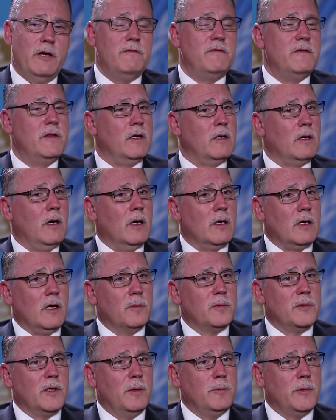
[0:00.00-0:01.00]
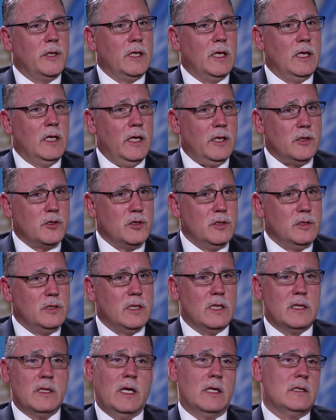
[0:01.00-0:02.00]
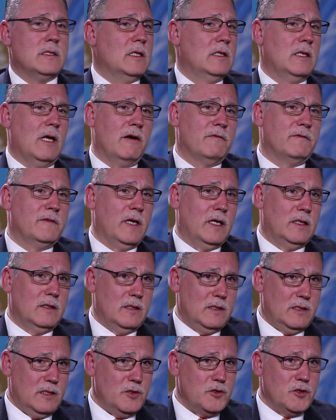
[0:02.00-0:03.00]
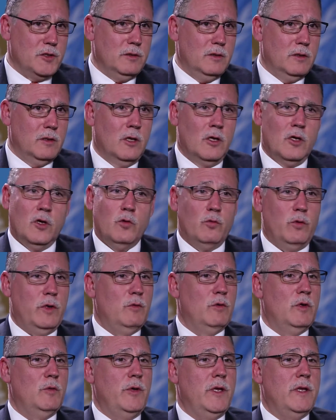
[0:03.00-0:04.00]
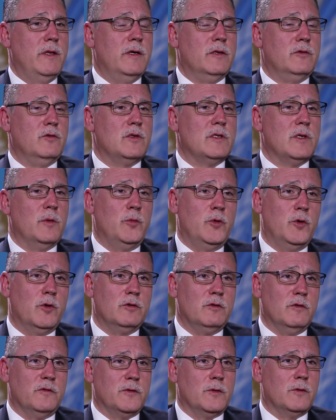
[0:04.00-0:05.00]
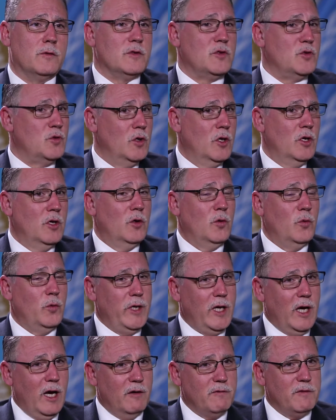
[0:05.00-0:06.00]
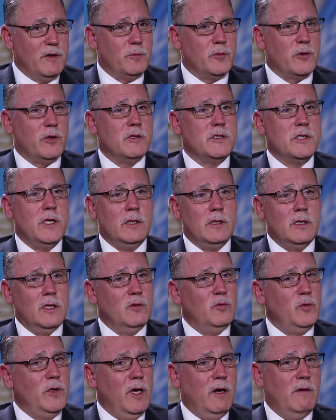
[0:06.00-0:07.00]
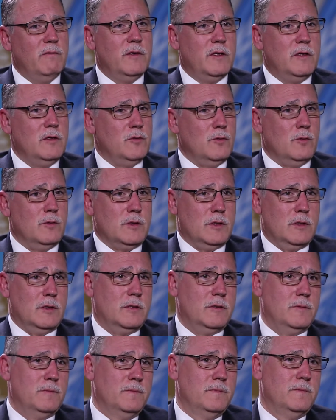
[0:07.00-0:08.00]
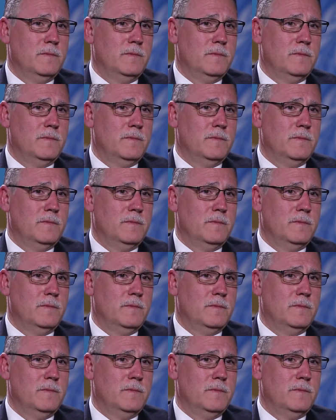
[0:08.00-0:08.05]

If there are upcoming elections and that's an Afghan decision, we will be there to support, of course. We have the project and we have the resources.